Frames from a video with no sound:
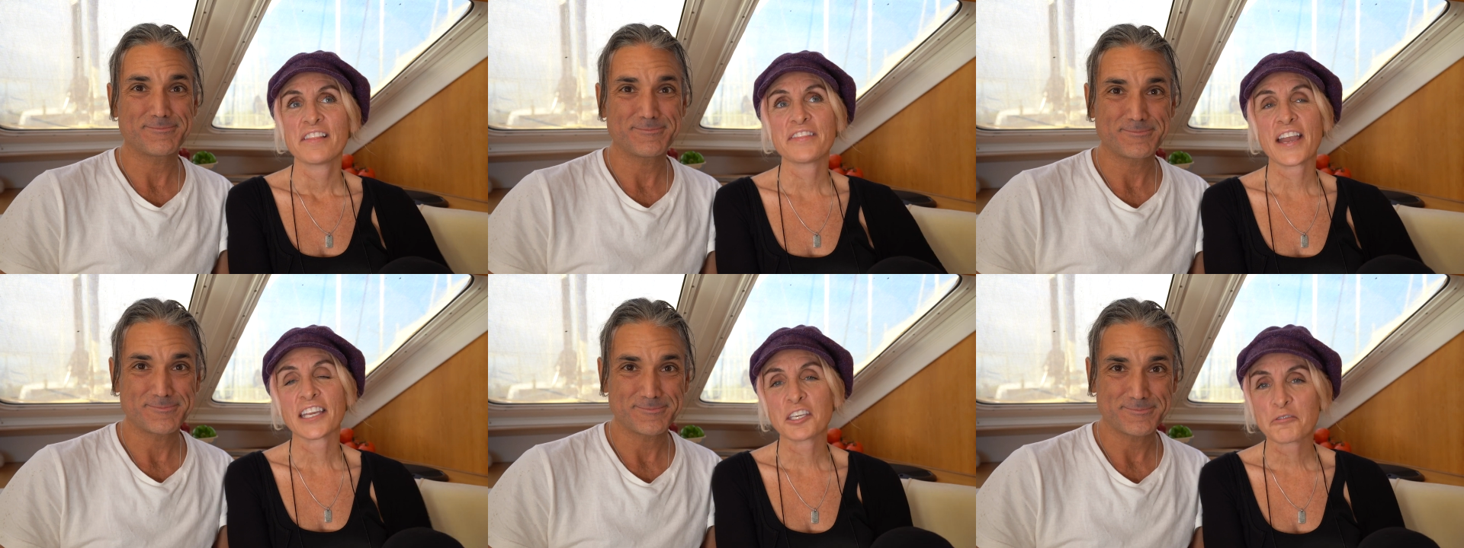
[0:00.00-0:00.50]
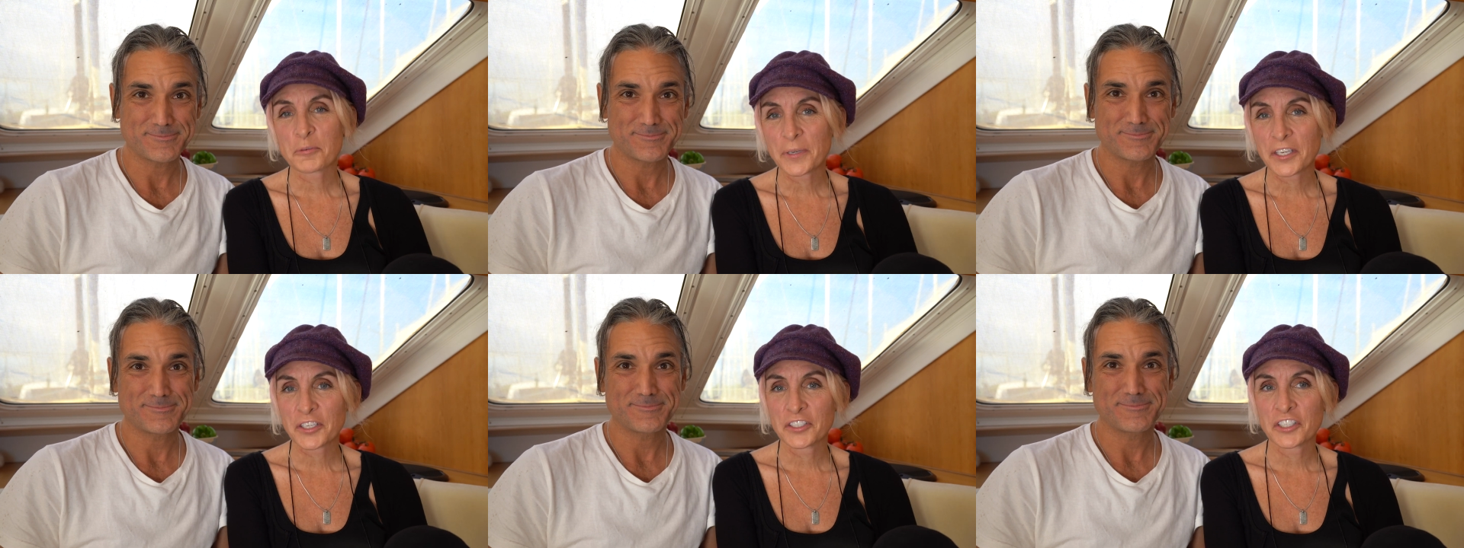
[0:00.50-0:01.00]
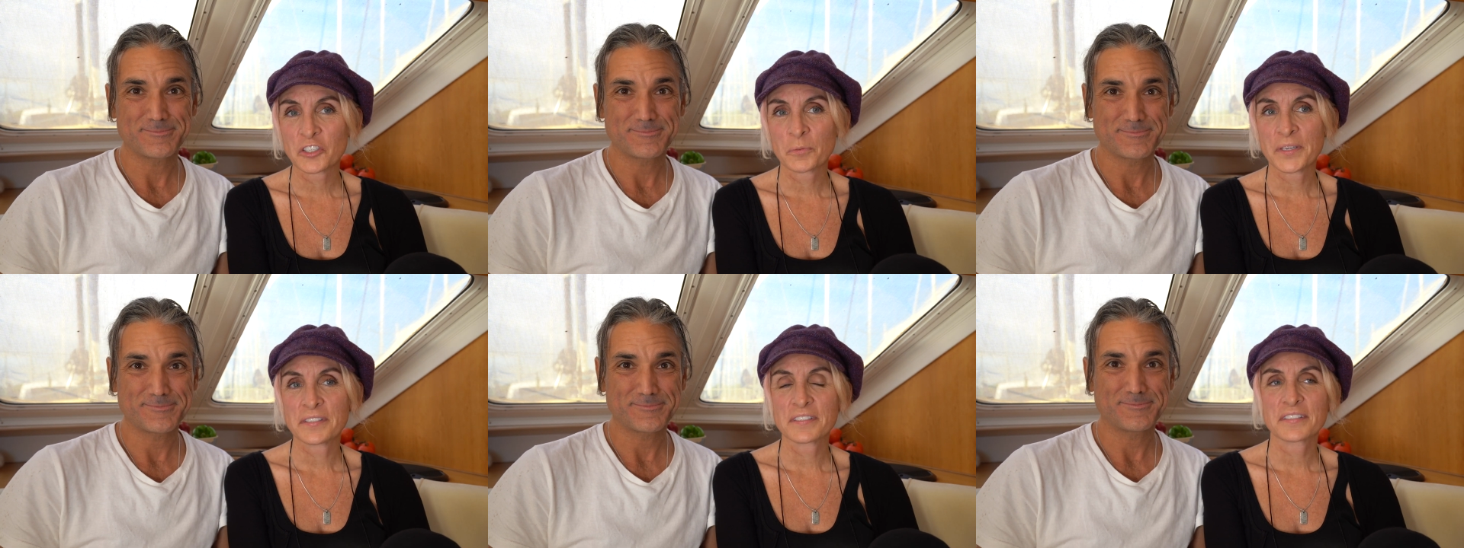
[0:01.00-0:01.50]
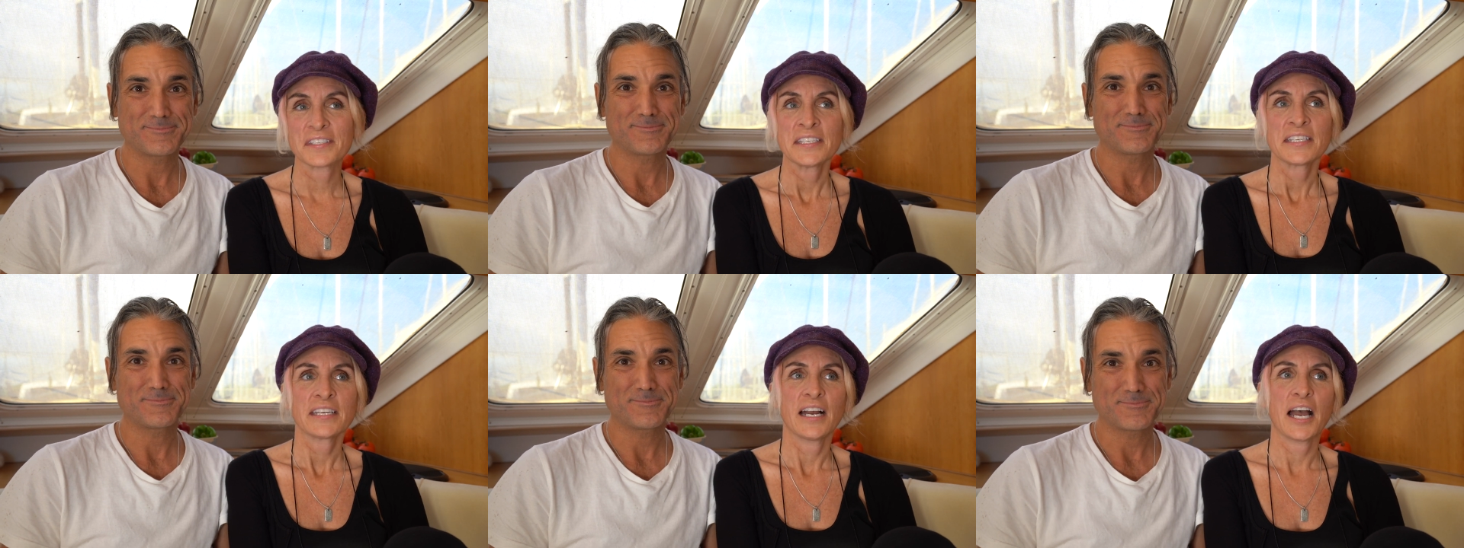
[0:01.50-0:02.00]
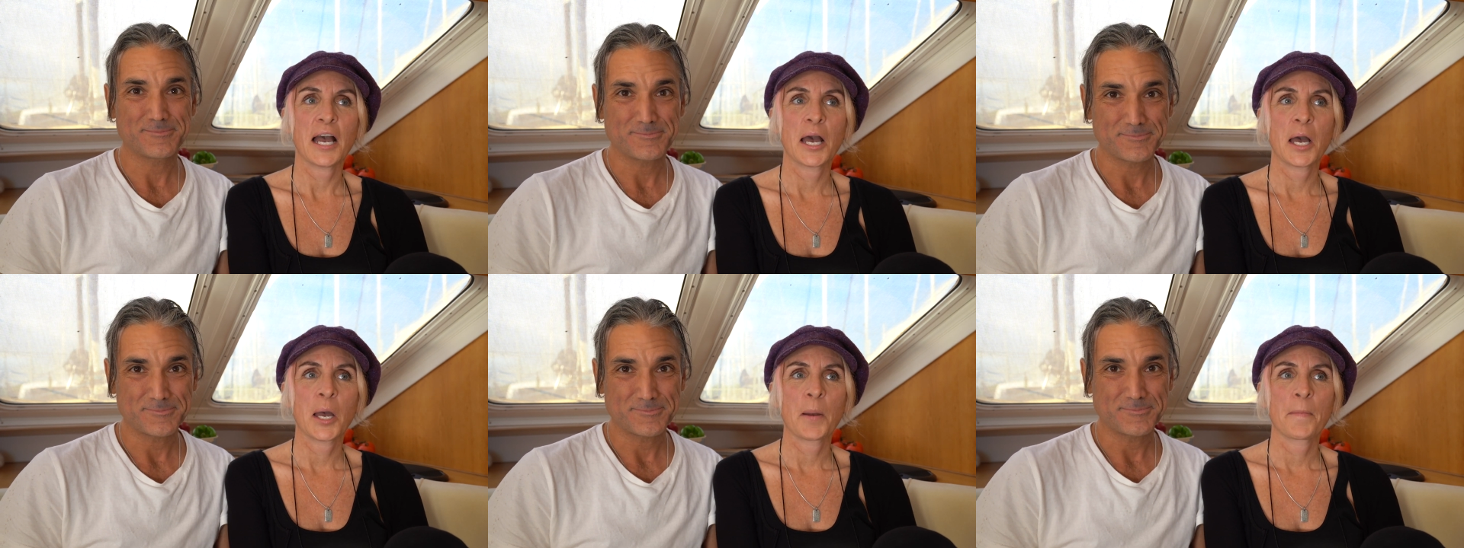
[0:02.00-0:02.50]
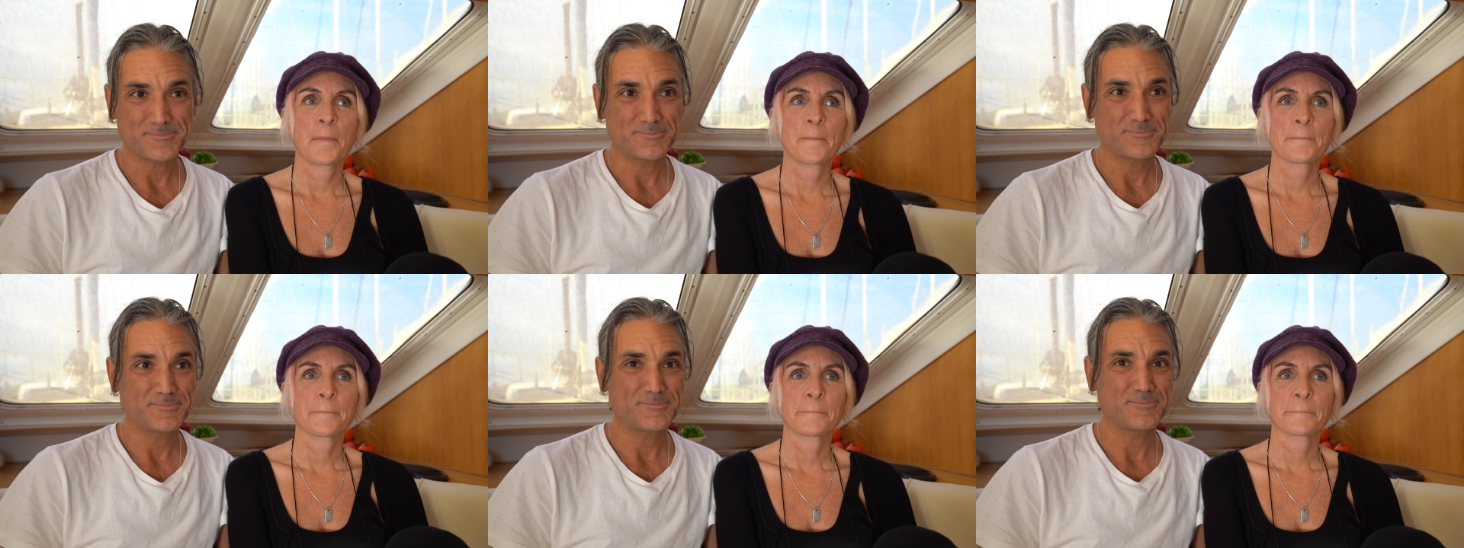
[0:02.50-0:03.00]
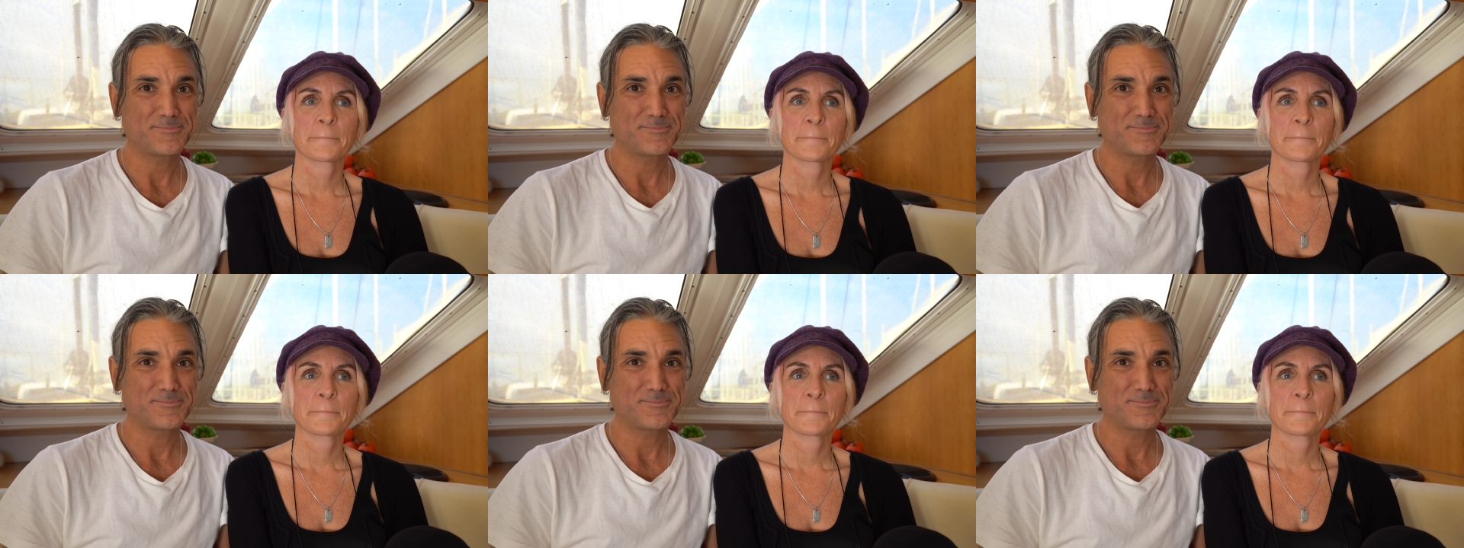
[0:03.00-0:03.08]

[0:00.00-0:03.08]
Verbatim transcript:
Speaker 1: Thank you for being good humans. Um,